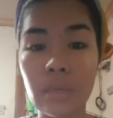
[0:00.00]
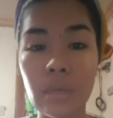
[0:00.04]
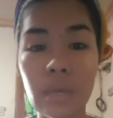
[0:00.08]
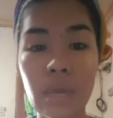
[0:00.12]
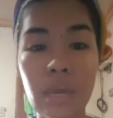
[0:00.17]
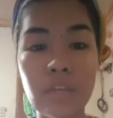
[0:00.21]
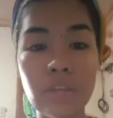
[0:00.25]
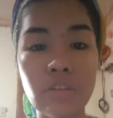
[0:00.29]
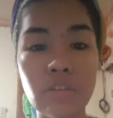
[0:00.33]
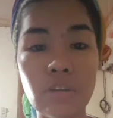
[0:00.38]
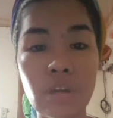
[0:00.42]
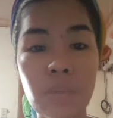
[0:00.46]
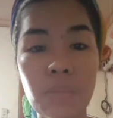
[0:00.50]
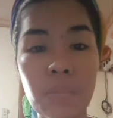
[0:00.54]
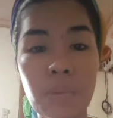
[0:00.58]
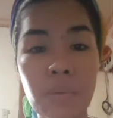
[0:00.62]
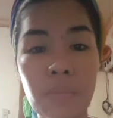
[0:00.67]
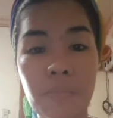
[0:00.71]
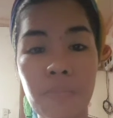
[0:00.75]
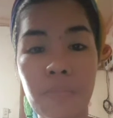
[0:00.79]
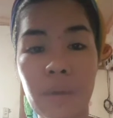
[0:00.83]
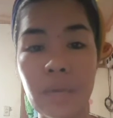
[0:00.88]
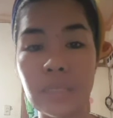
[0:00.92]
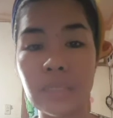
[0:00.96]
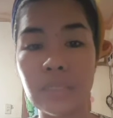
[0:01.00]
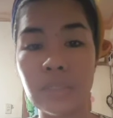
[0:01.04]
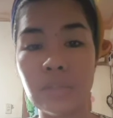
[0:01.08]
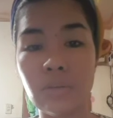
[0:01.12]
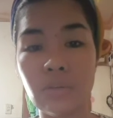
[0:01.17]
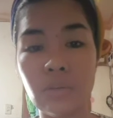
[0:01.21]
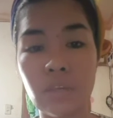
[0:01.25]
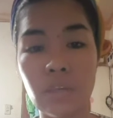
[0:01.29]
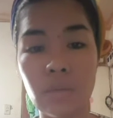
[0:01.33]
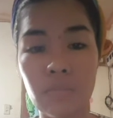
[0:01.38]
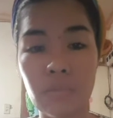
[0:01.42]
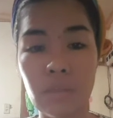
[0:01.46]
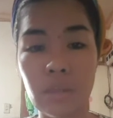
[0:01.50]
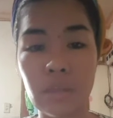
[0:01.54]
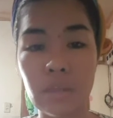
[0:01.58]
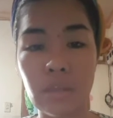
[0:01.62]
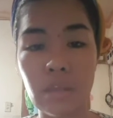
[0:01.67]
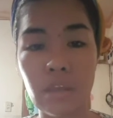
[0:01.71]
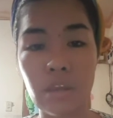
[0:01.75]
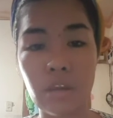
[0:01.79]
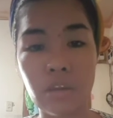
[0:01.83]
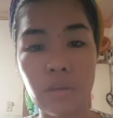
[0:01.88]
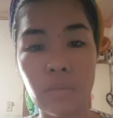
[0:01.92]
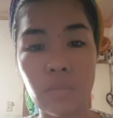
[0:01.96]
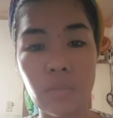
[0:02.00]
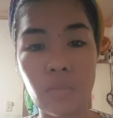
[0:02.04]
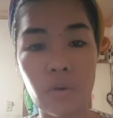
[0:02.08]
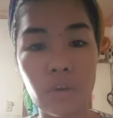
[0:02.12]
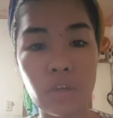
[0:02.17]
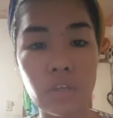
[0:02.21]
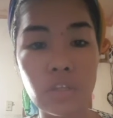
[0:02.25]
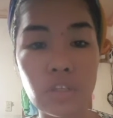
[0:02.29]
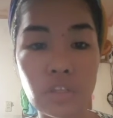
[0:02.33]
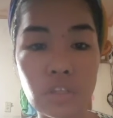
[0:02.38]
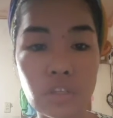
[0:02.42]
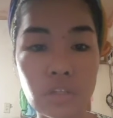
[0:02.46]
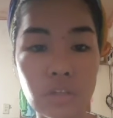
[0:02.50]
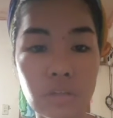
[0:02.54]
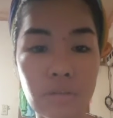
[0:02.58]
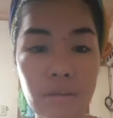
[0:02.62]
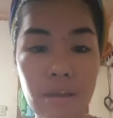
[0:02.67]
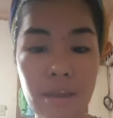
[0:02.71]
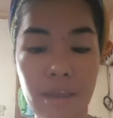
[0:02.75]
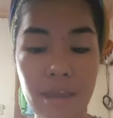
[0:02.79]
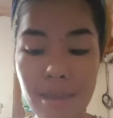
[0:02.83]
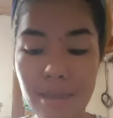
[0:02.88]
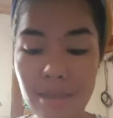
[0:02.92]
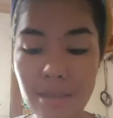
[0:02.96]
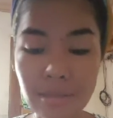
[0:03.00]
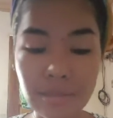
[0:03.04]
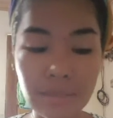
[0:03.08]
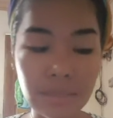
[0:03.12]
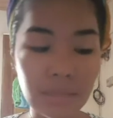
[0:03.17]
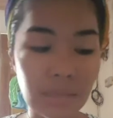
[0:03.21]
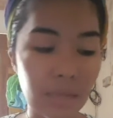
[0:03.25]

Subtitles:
I try my best to keep that area moisturized